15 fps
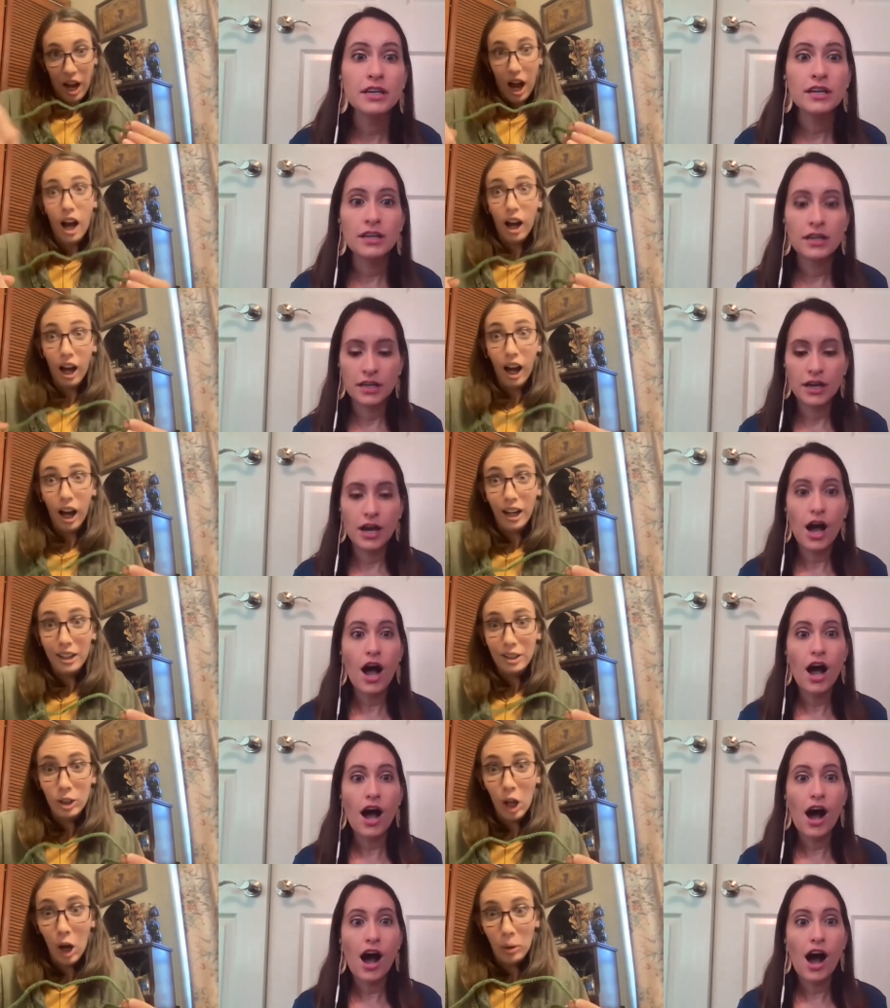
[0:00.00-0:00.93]

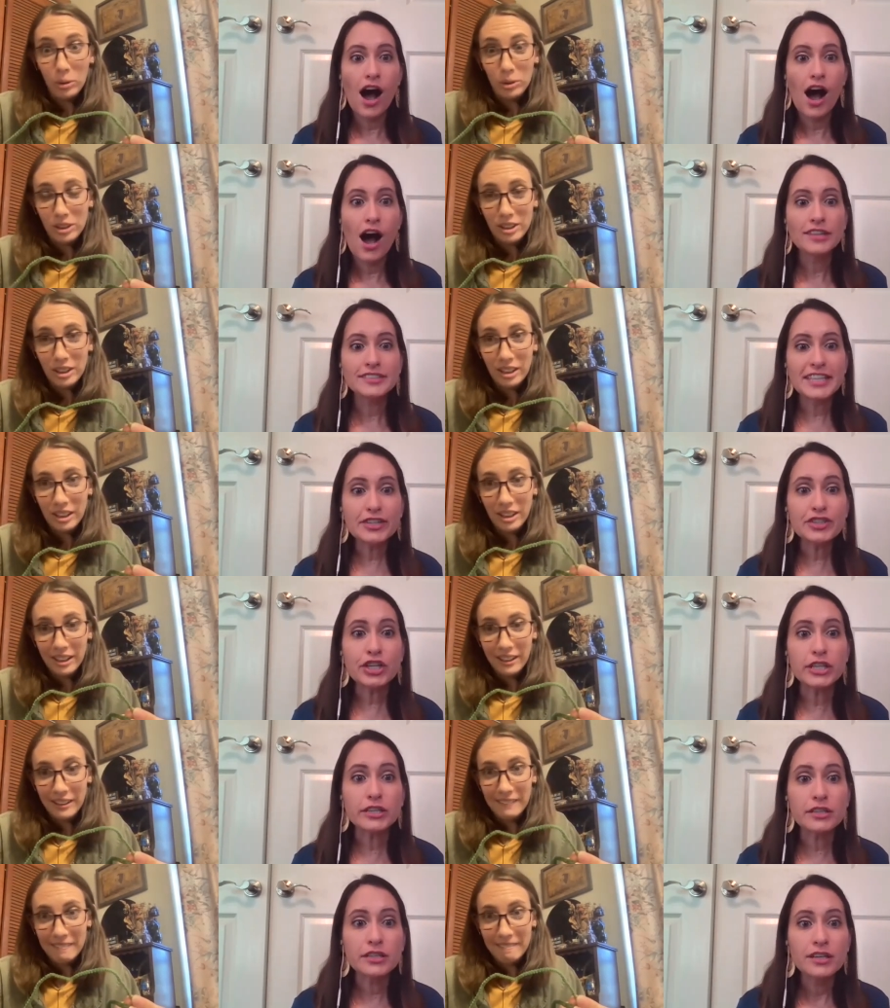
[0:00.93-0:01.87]
Speaker 1: Ah, uh, close.
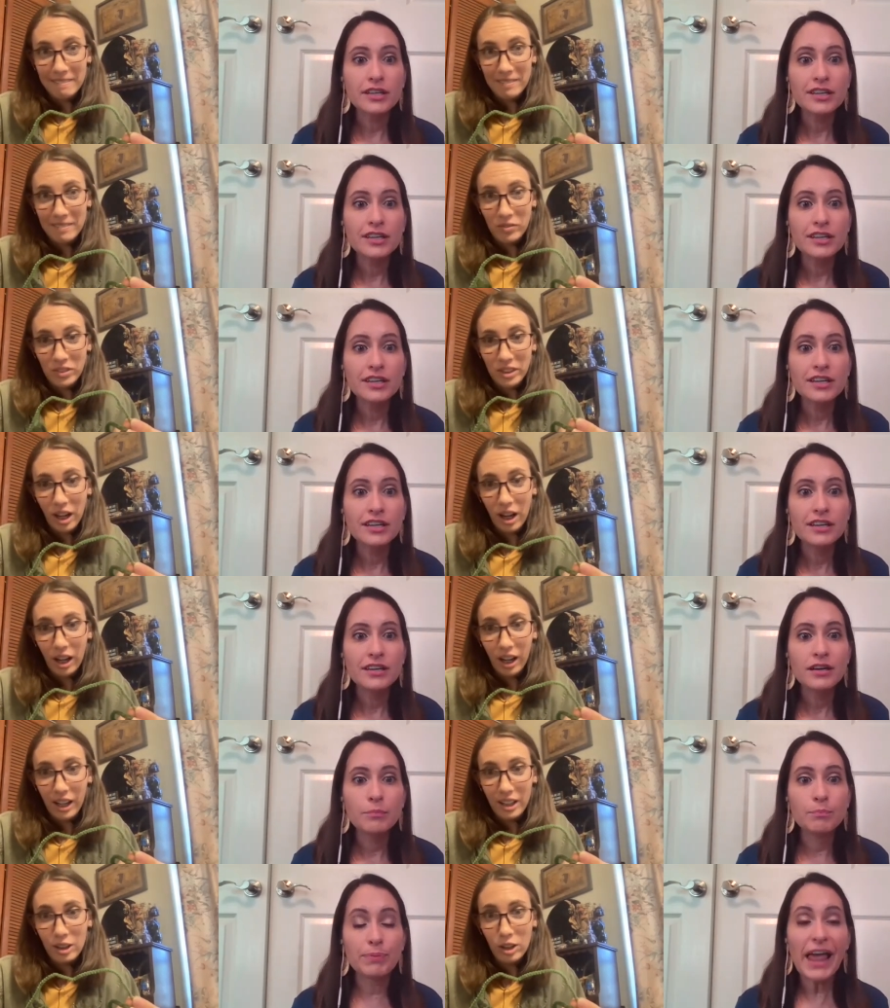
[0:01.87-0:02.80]
T-shirt.
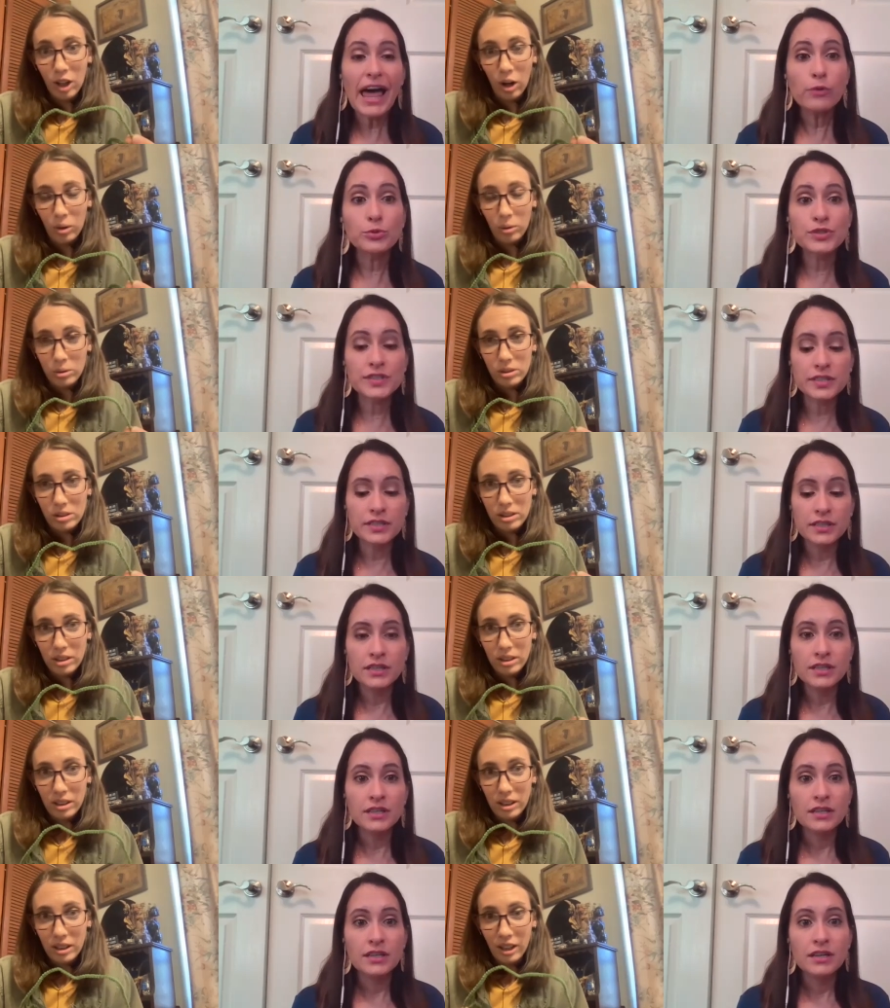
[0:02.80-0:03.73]
Uh, close.
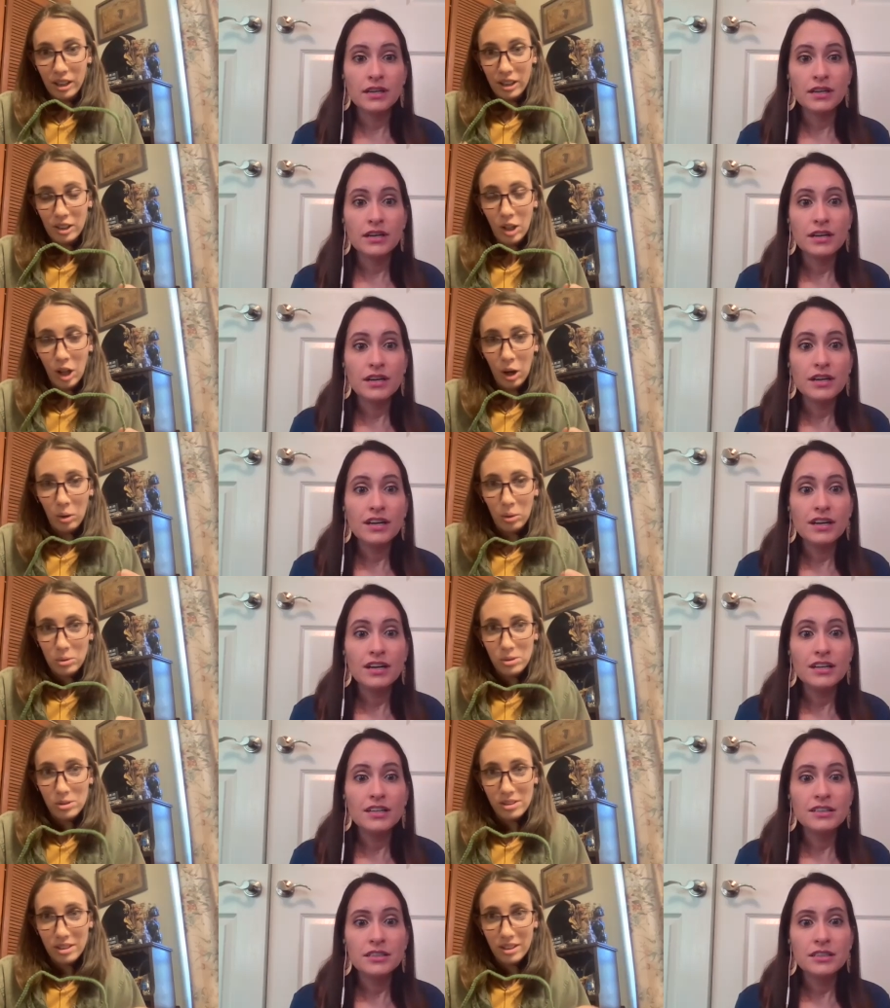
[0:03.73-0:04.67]
Close.
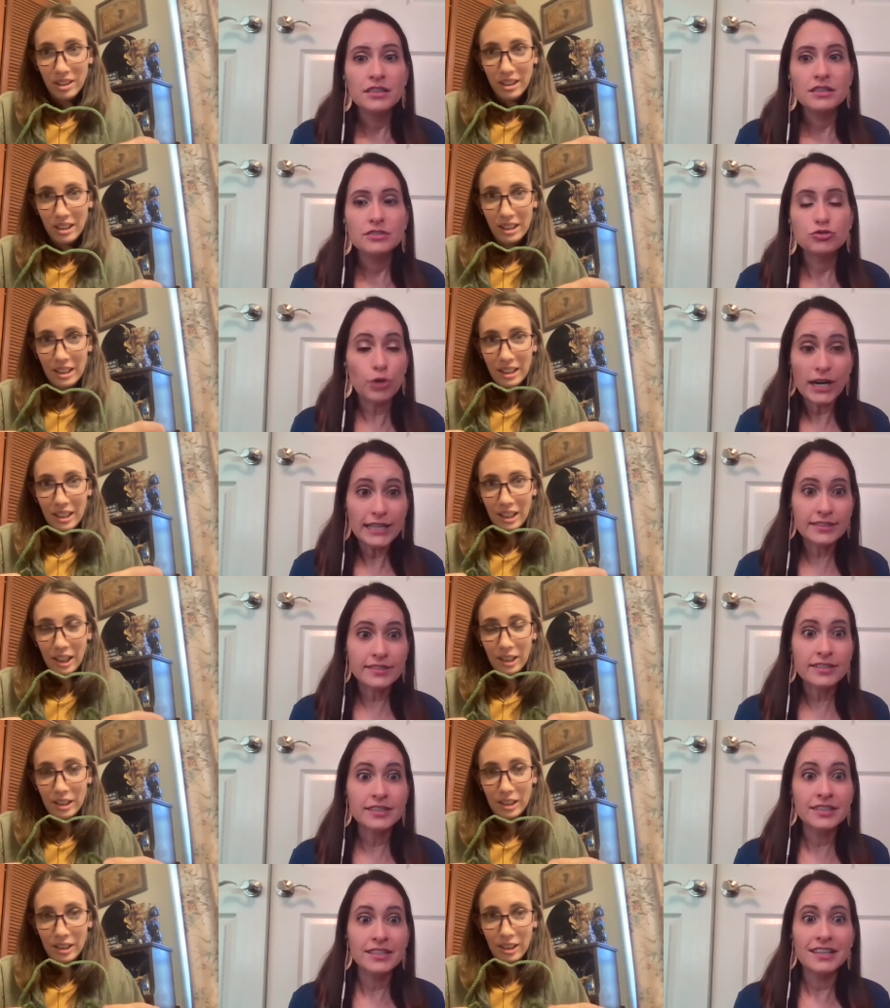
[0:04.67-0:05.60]
close.
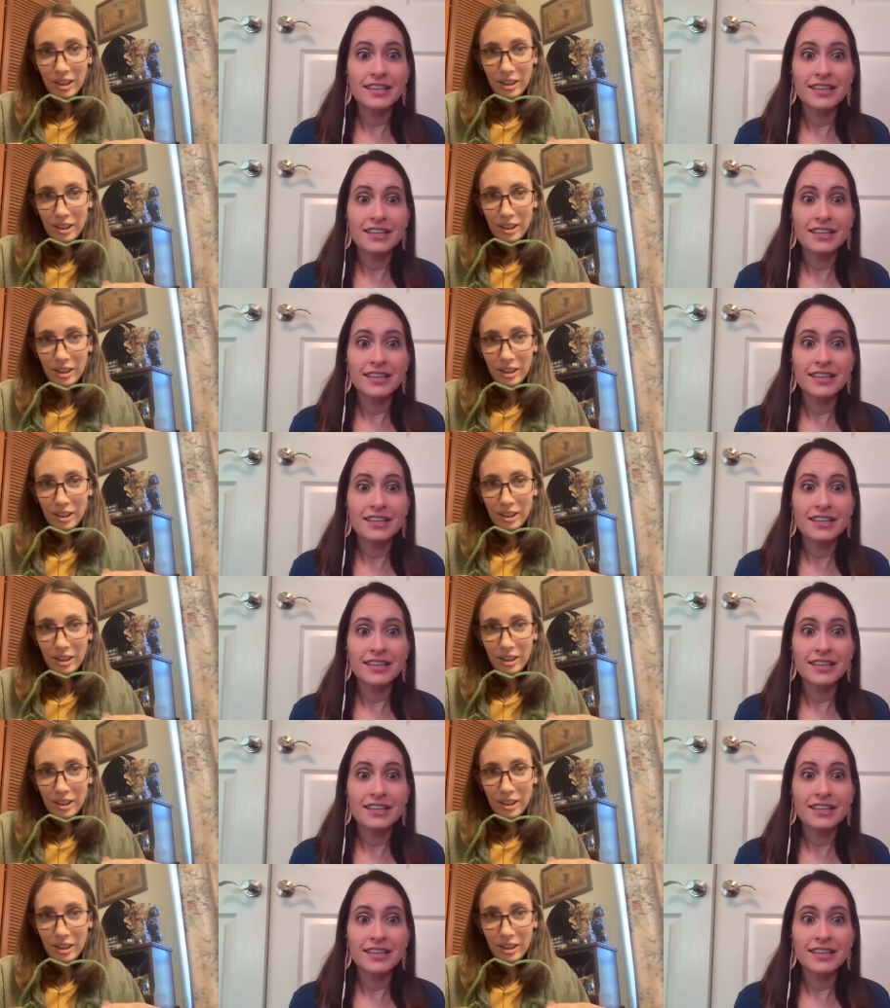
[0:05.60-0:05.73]
Dress!